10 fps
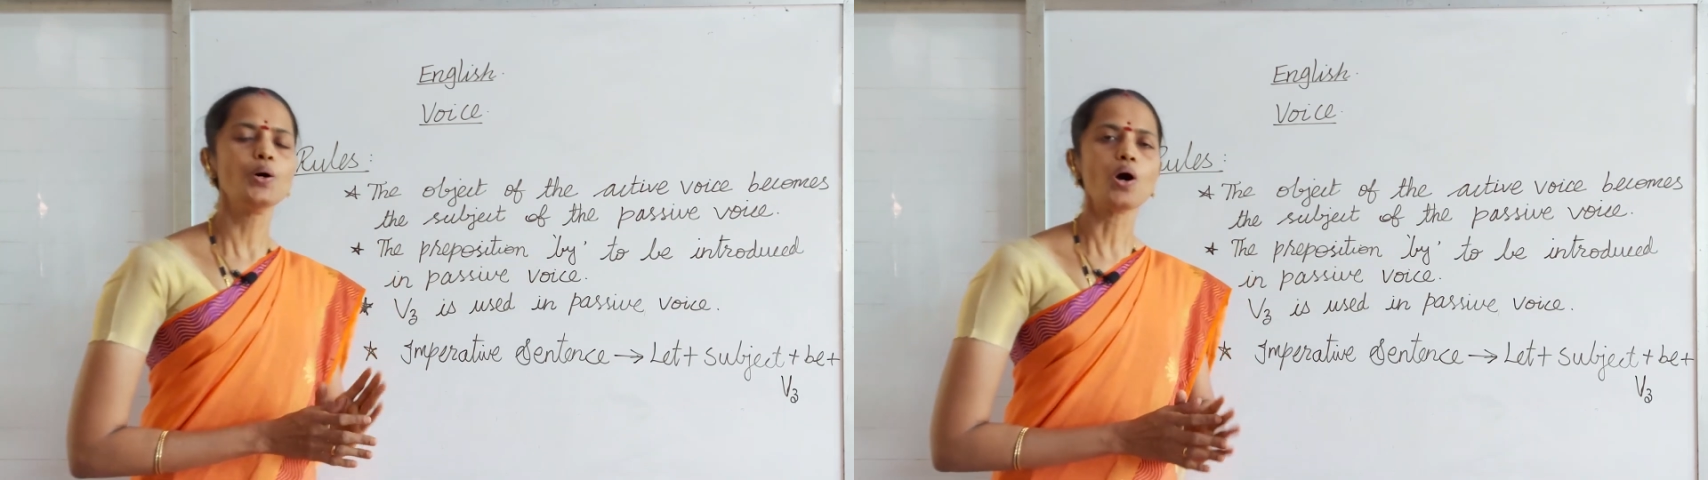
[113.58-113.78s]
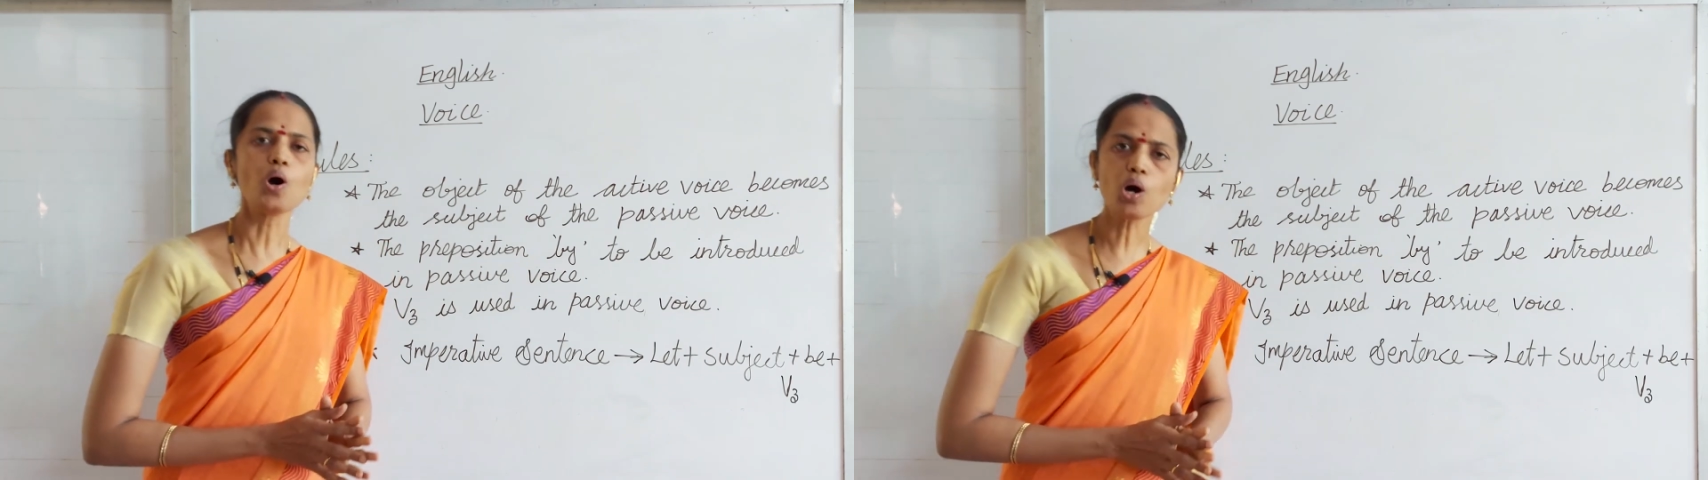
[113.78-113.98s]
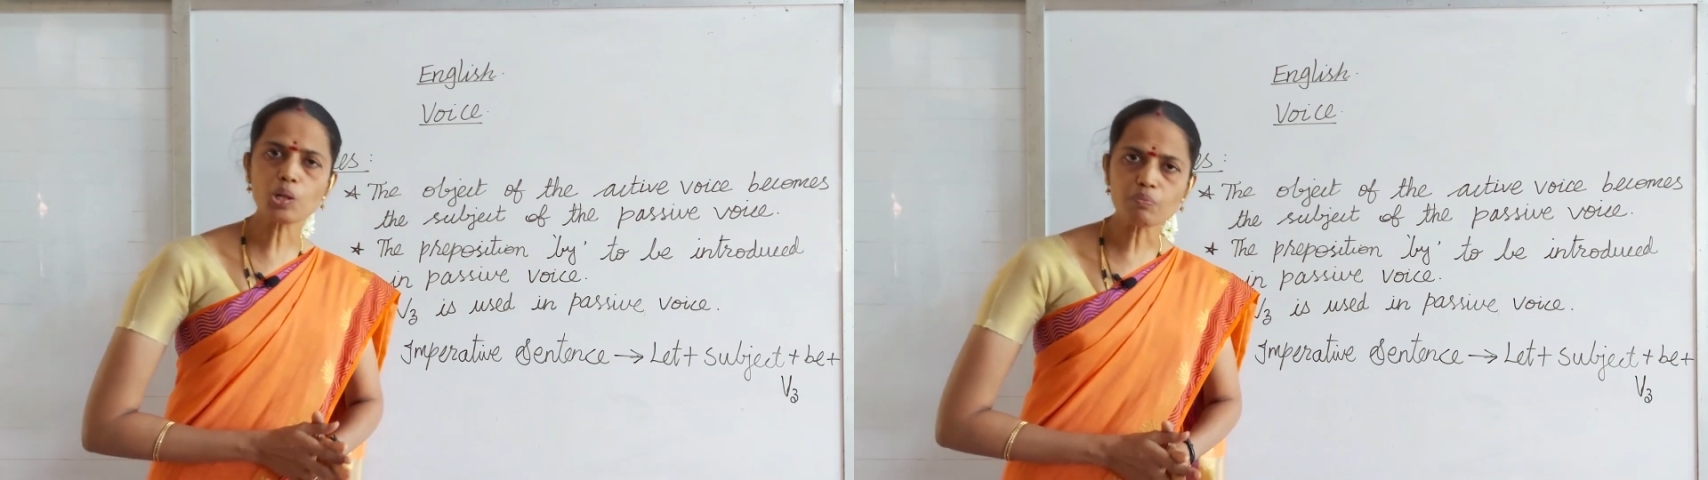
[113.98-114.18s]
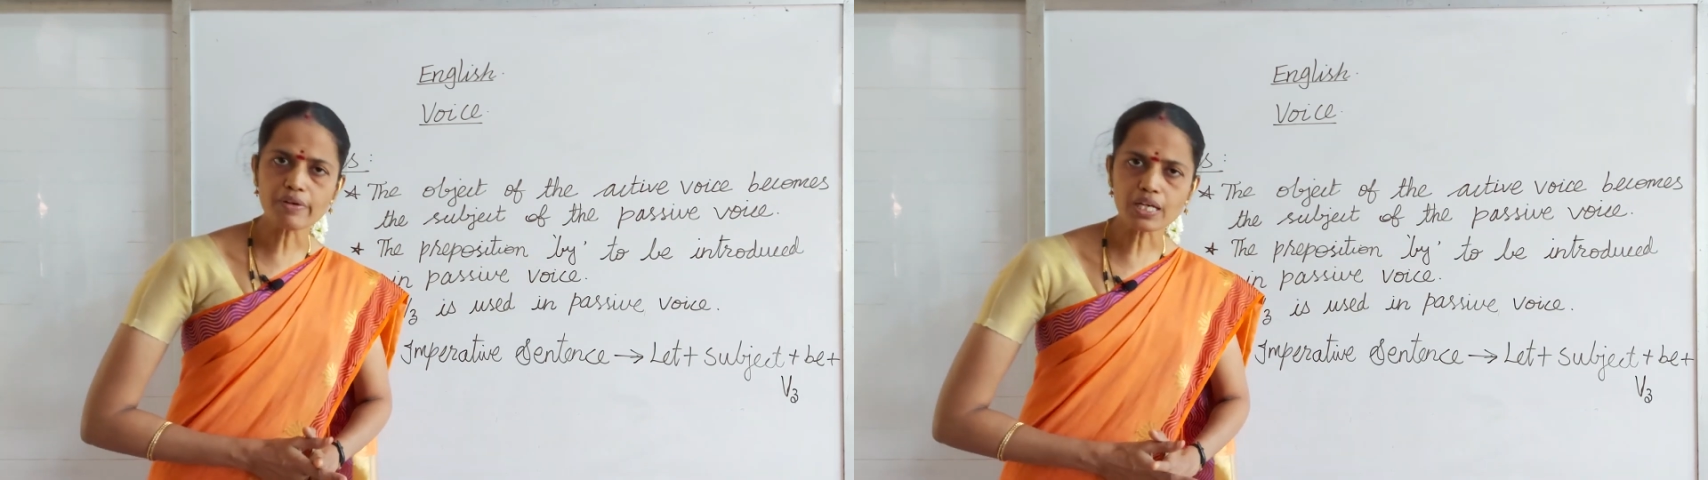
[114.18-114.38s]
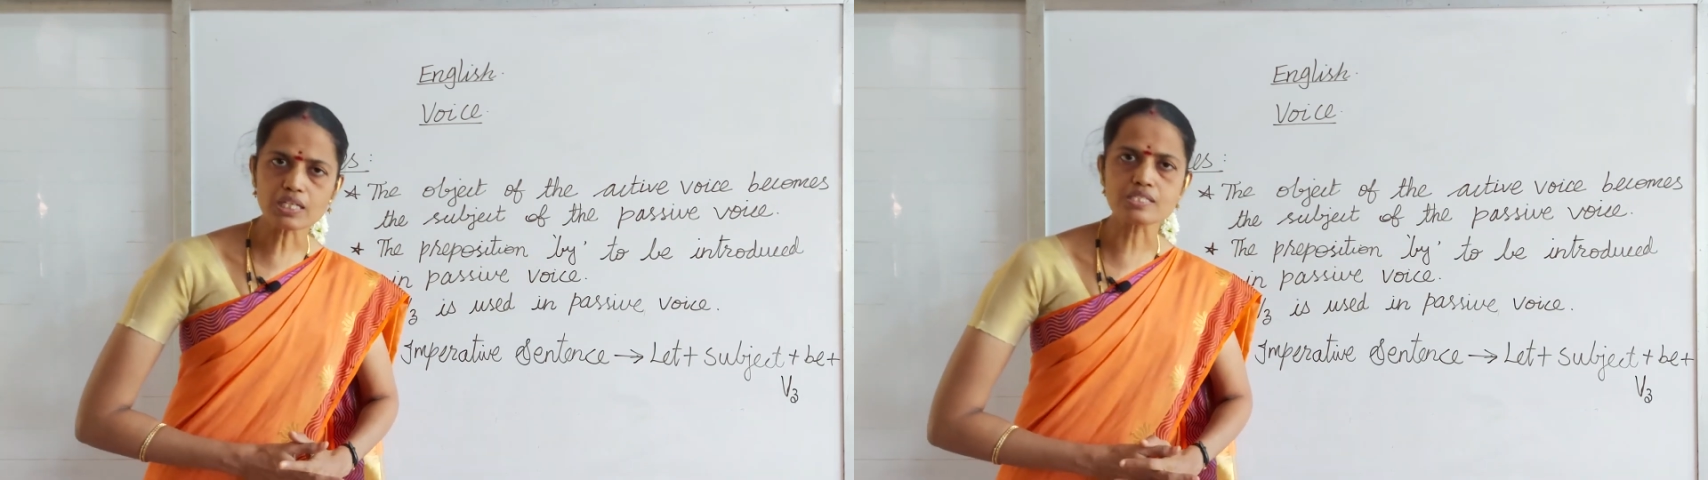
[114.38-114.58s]

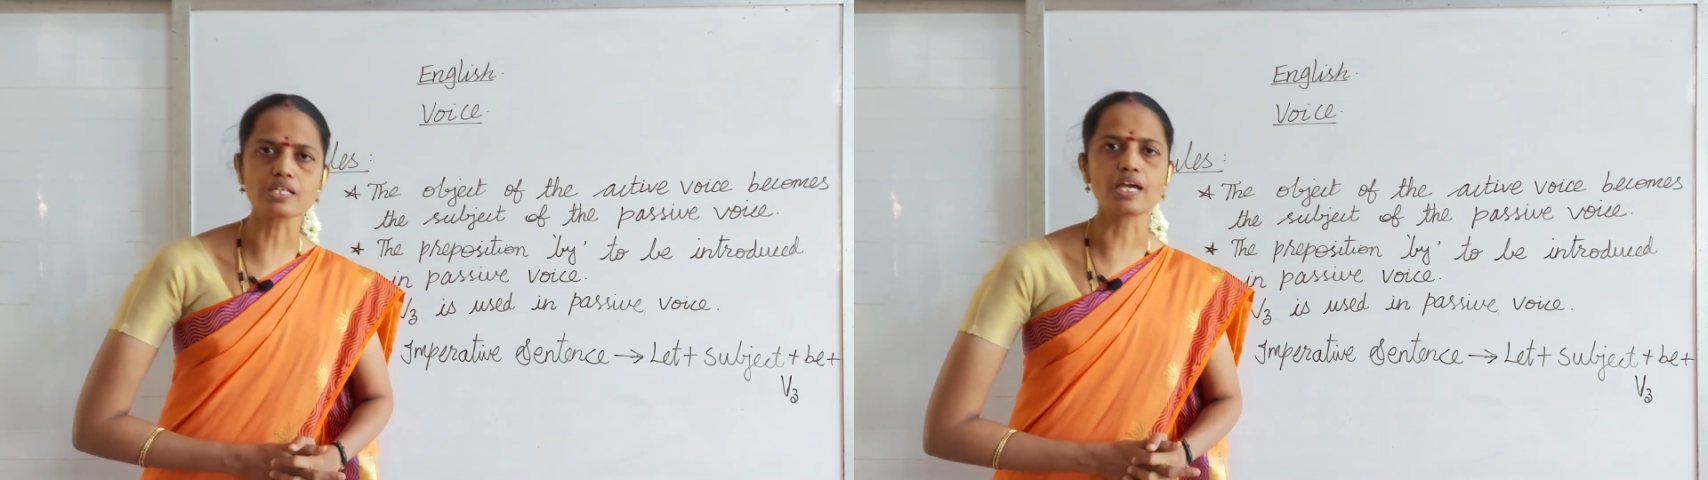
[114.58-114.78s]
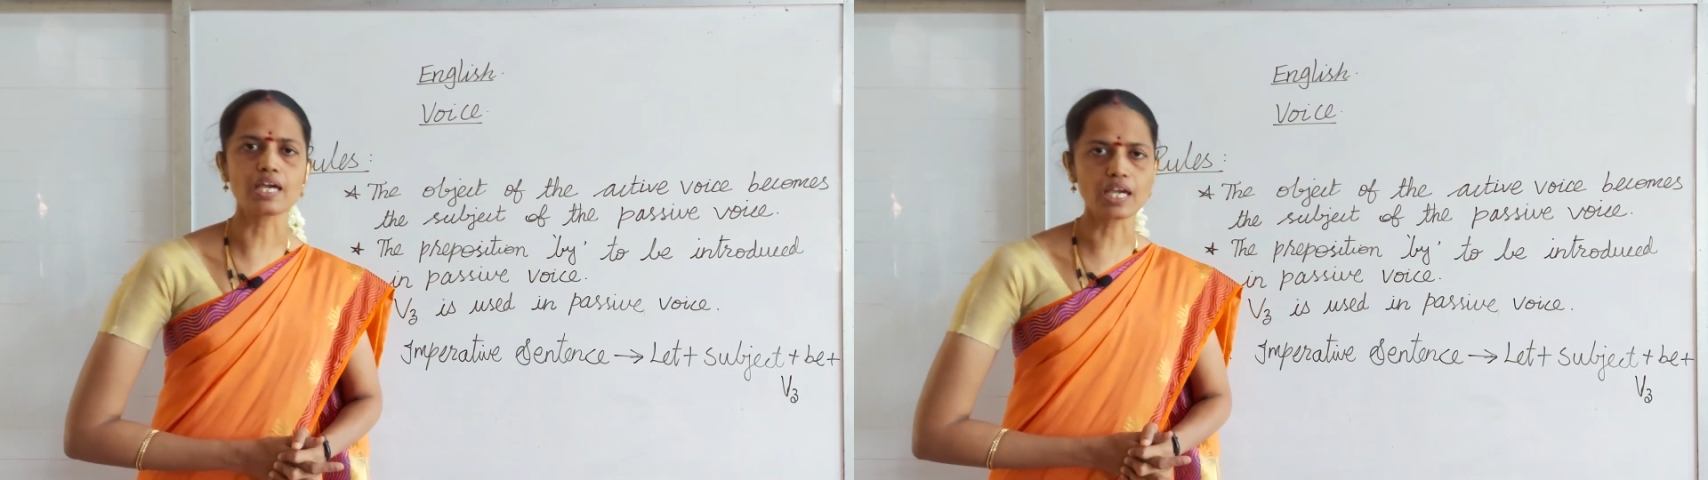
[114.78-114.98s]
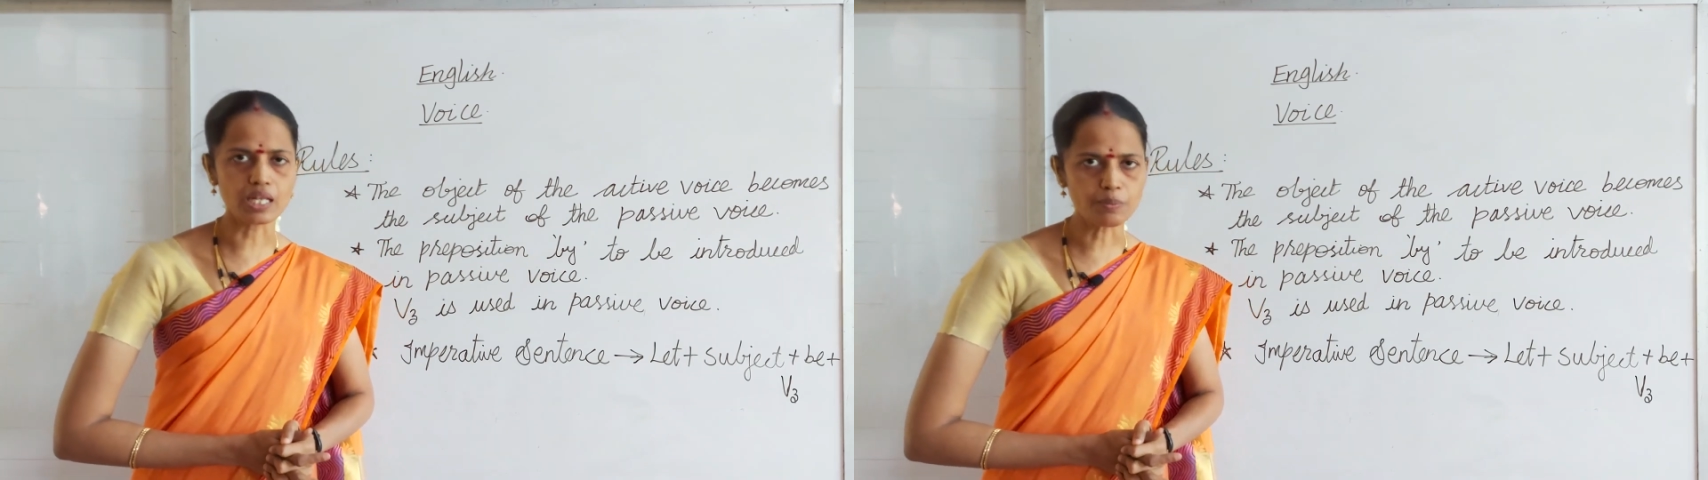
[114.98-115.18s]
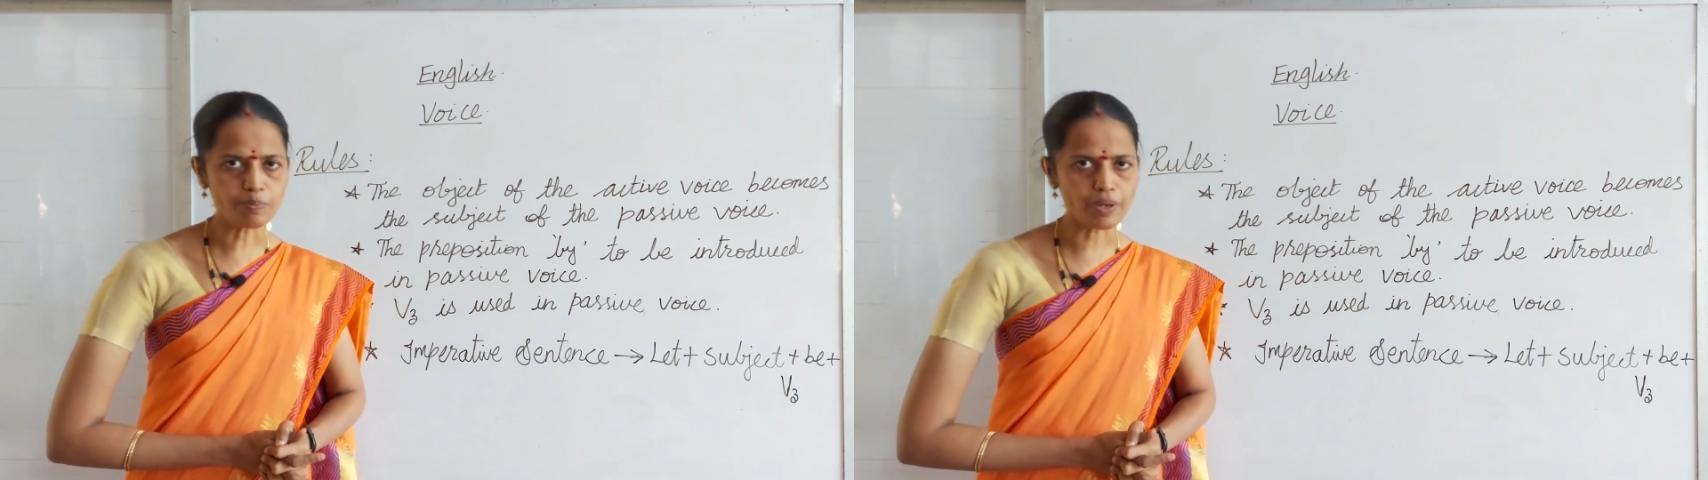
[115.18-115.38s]
always in